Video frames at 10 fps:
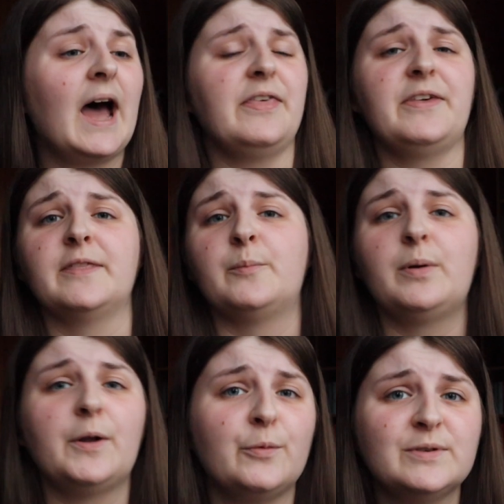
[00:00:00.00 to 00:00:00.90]
I think the
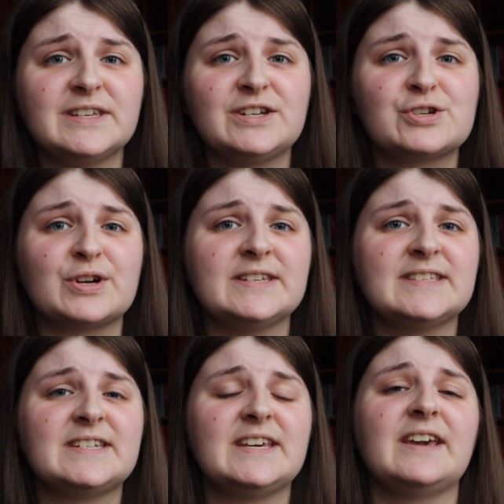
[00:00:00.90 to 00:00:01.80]
plot was
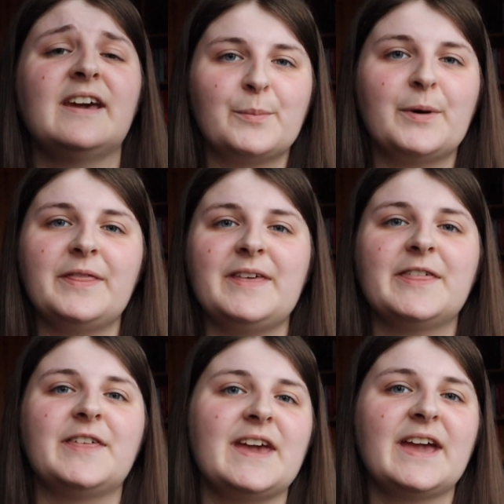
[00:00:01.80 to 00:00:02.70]
interesting, but the
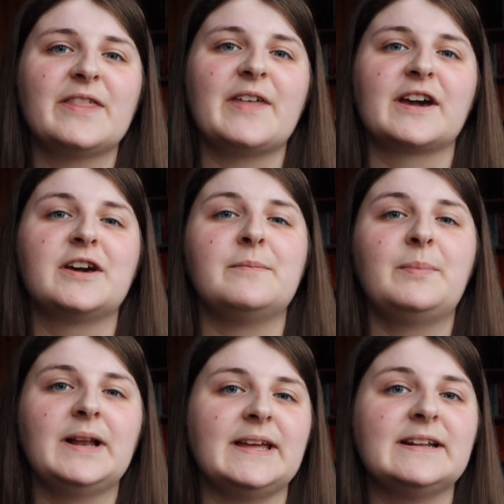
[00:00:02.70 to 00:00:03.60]
thing that
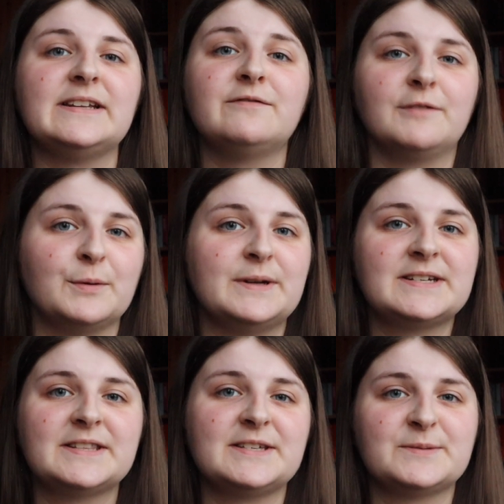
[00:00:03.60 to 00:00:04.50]
completely
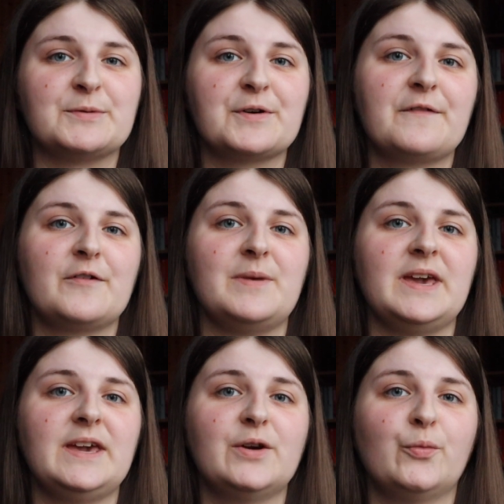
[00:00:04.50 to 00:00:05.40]
ruined this book for
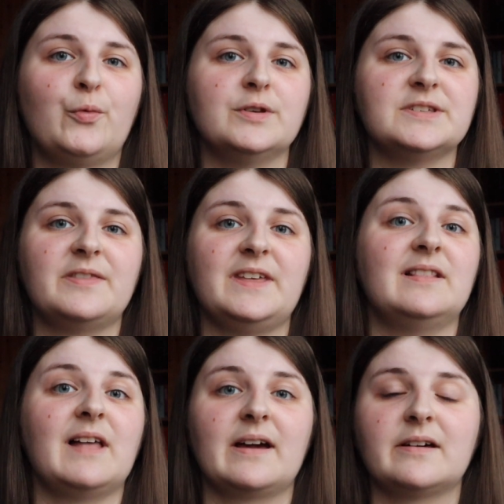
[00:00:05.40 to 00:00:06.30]
me was the
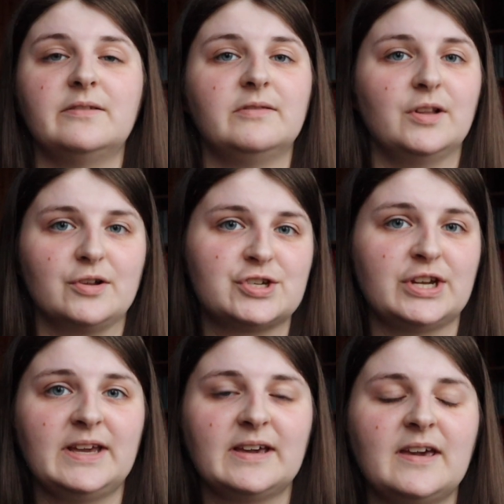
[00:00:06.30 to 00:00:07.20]
lack of
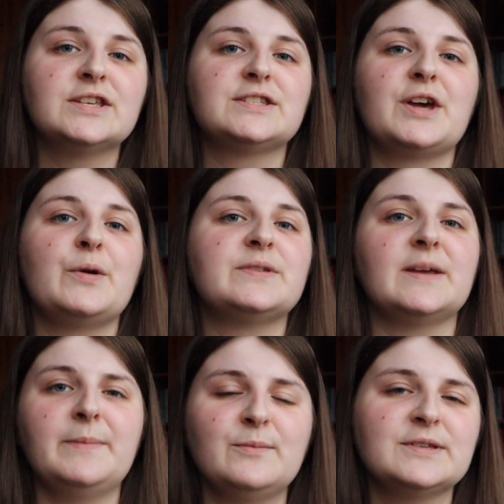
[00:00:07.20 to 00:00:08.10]
logic. So
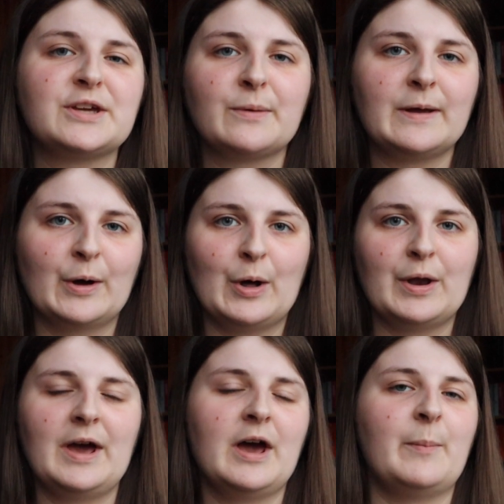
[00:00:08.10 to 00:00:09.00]
something was going
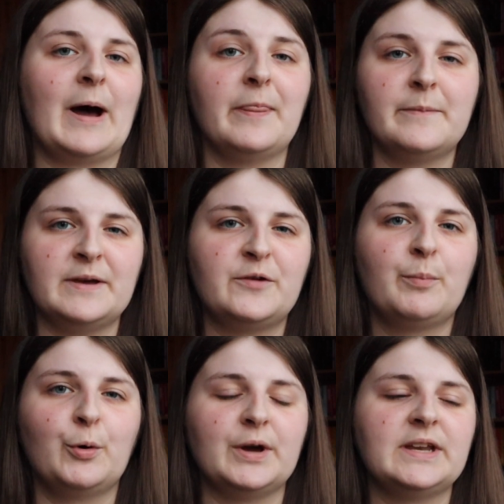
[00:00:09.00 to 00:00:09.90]
on at about the
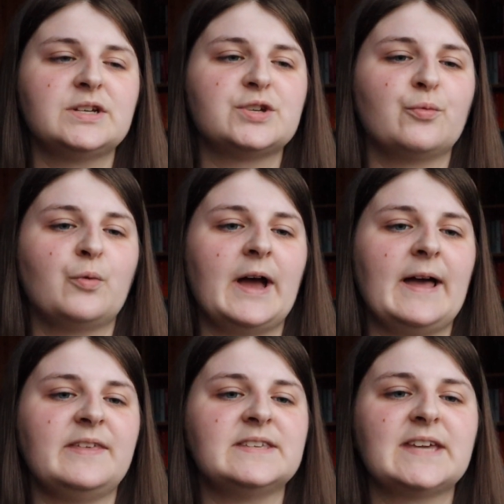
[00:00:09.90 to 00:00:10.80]
midpoint
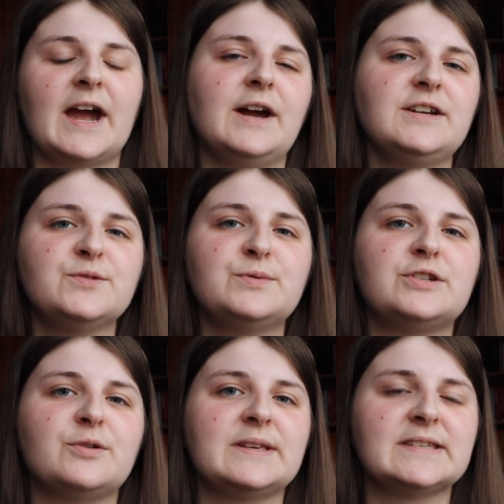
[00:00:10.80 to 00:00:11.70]
where these characters were
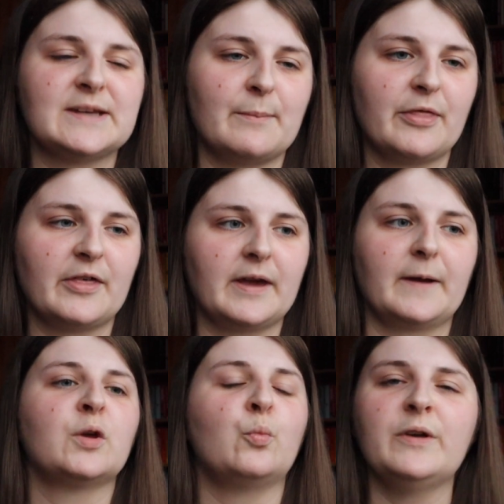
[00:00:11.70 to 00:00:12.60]
doing
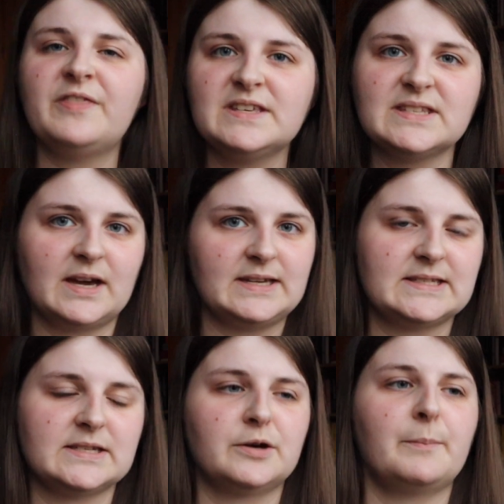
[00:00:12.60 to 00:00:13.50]
something with this
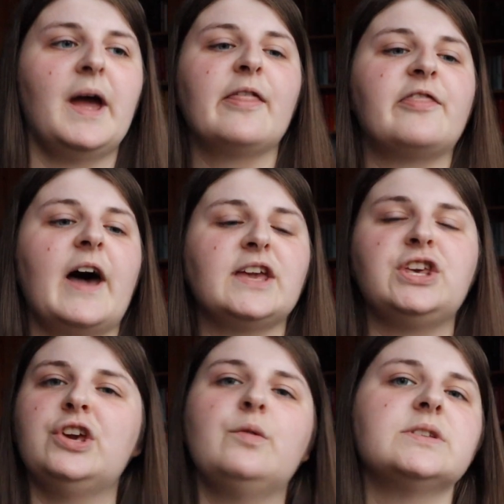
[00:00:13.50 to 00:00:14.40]
item that
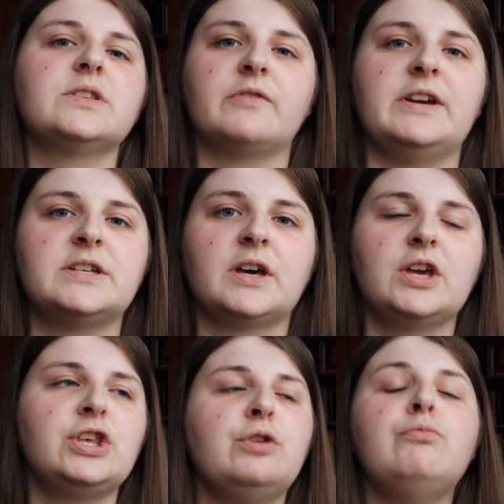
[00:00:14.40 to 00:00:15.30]
you as the reader,
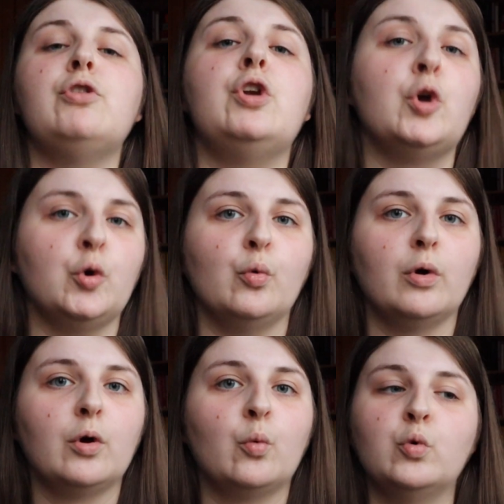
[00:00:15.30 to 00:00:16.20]
you
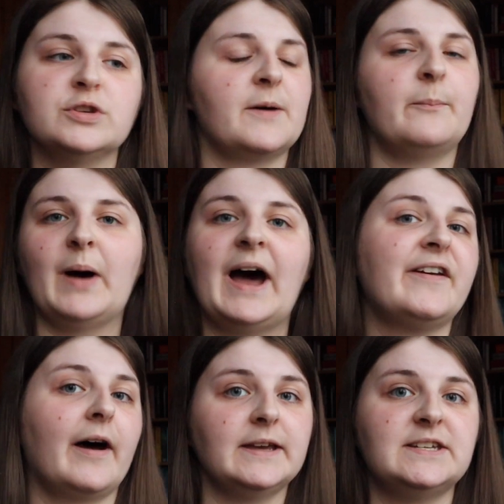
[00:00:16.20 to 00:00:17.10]
knew was a
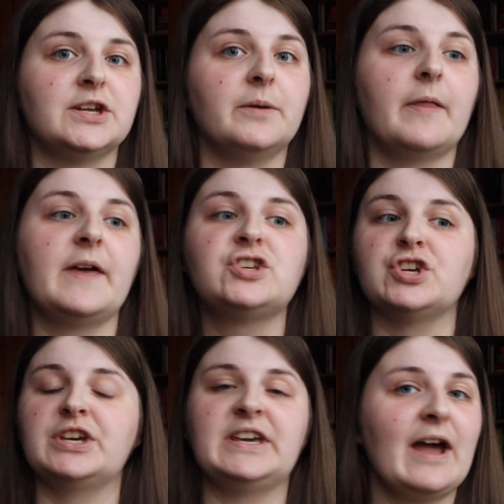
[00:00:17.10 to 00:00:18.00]
bad item, that they
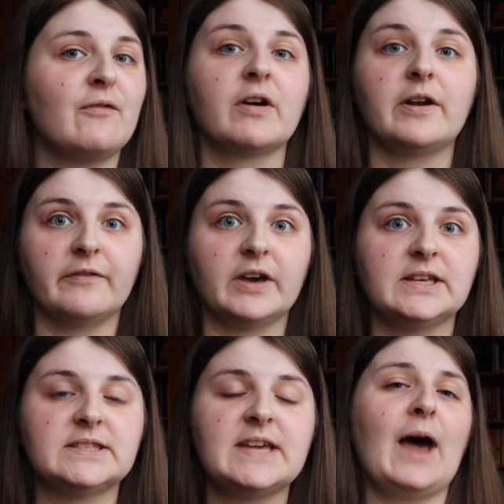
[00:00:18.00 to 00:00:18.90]
should get rid of
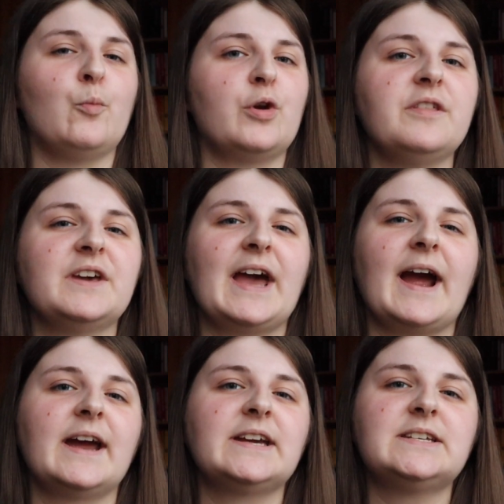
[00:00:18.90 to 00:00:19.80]
it. And one of the
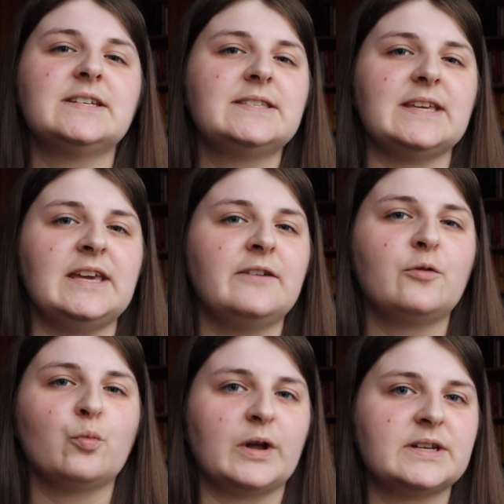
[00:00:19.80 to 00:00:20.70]
characters
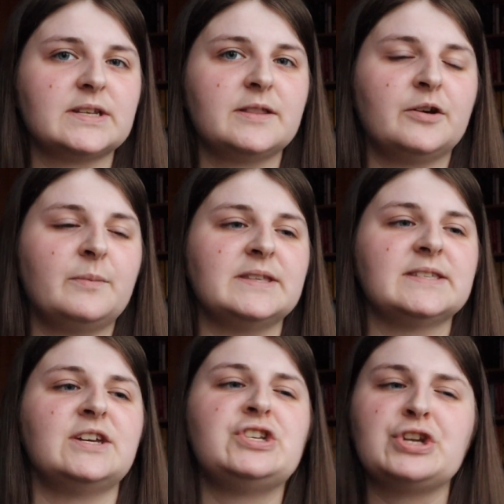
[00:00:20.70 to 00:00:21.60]
even went to them and
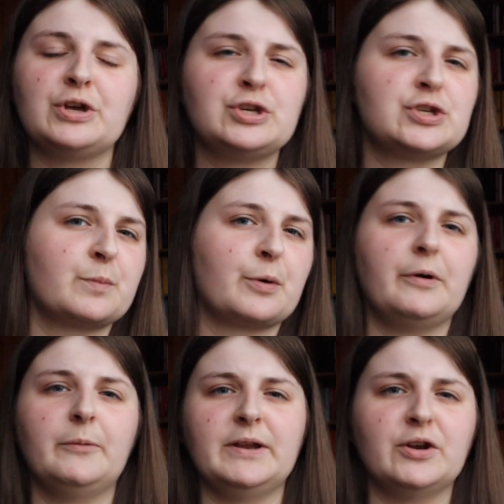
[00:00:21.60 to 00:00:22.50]
said, you know, you should
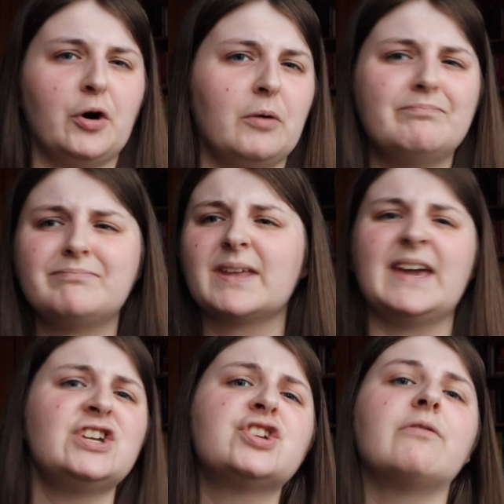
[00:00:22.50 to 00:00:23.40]
probably not
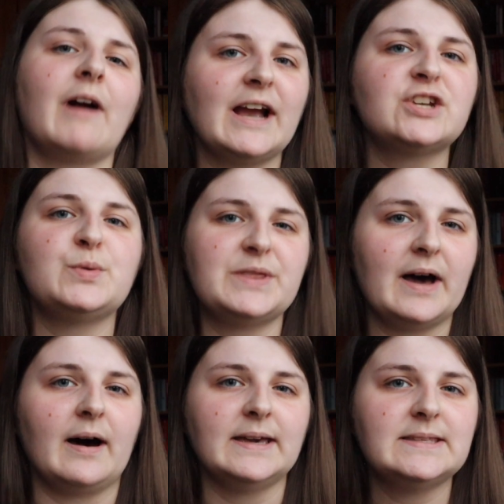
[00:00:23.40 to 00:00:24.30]
interact with
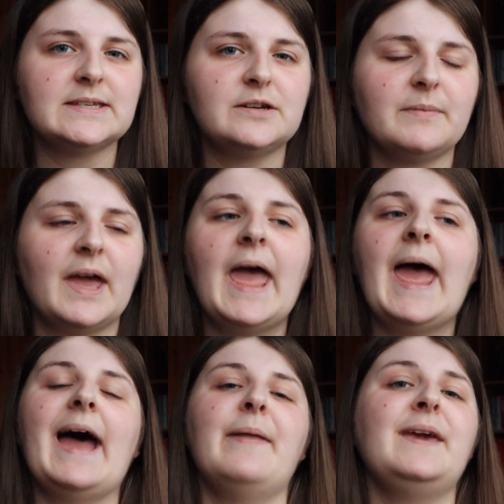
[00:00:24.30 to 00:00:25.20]
that item,
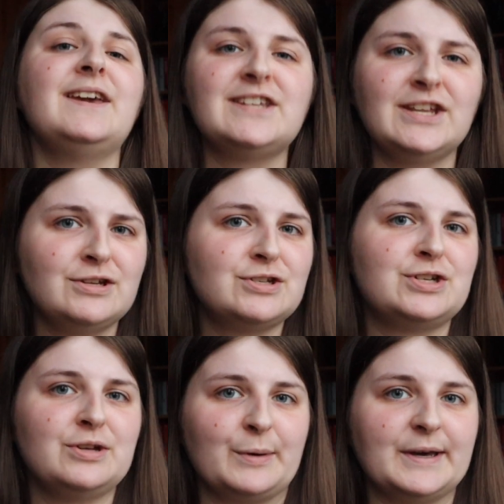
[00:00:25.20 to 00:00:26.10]
and they continued to
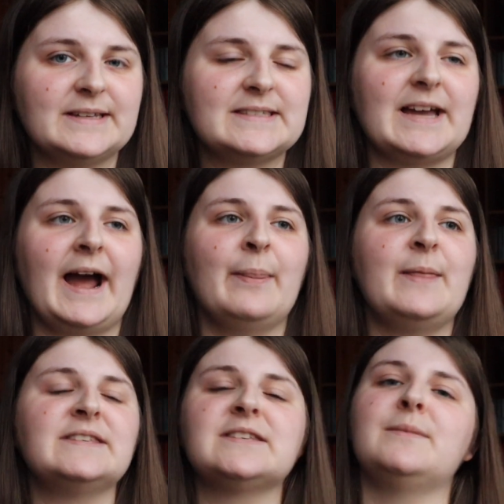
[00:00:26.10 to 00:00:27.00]
do it, and
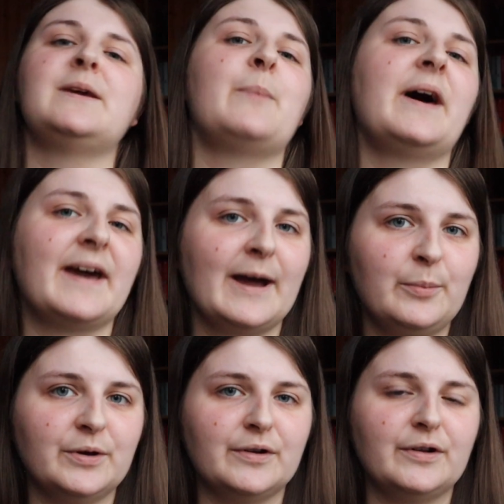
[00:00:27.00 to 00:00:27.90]
then something bad
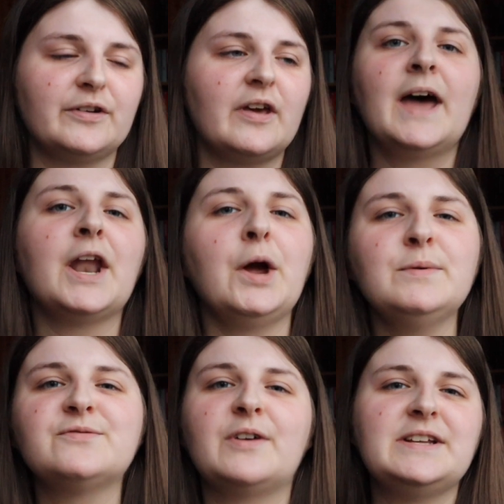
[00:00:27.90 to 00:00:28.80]
happened. And I
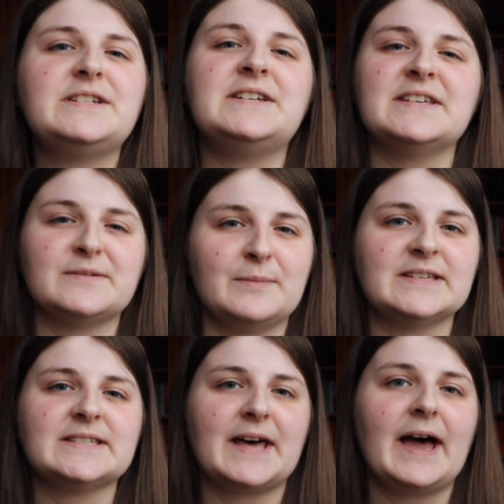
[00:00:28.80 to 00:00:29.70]
was ready to
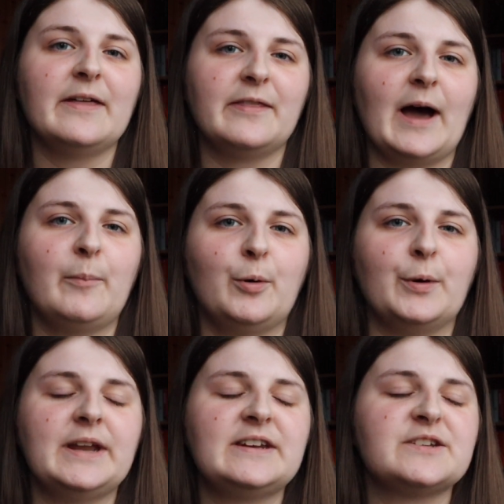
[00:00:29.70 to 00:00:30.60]
dismiss that at that
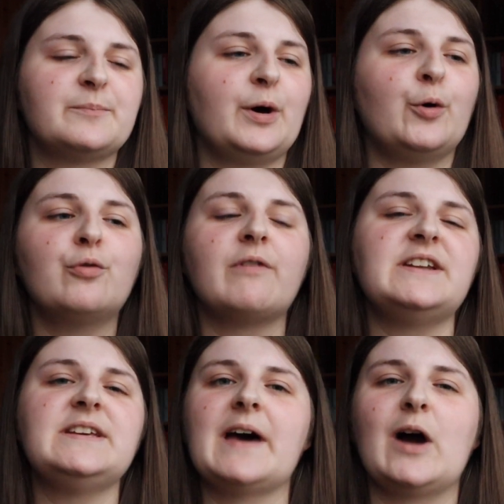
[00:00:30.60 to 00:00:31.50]
point, but
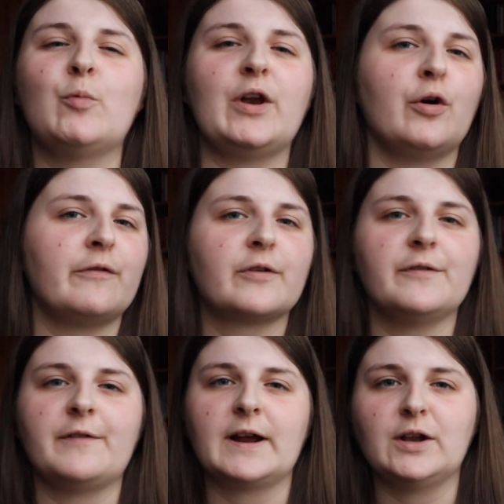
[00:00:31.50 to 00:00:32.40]
already that went on for
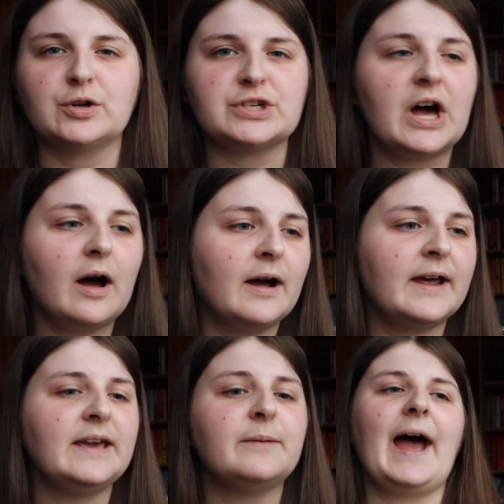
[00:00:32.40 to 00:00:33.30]
a very long time,